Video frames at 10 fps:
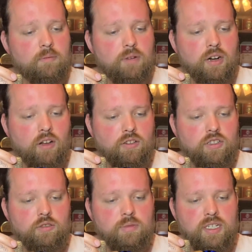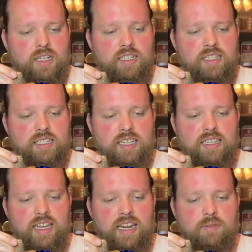but also because
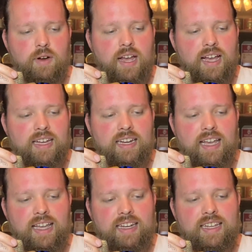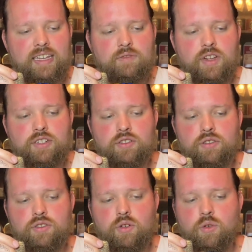they never had any
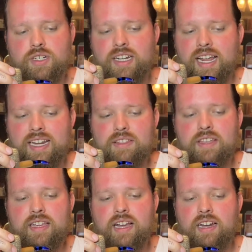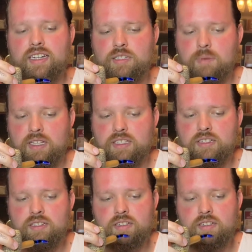adventures or did anything unexpected.